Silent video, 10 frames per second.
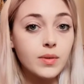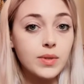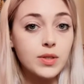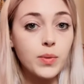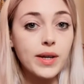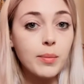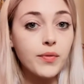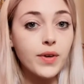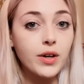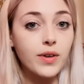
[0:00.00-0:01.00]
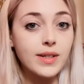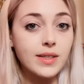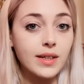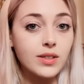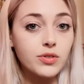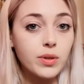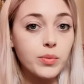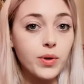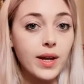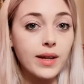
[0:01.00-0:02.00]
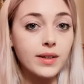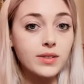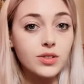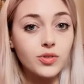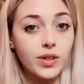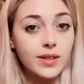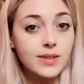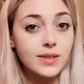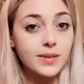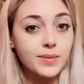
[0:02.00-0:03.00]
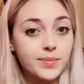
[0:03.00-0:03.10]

which is why they prefer grazing in shrubbery and under trees.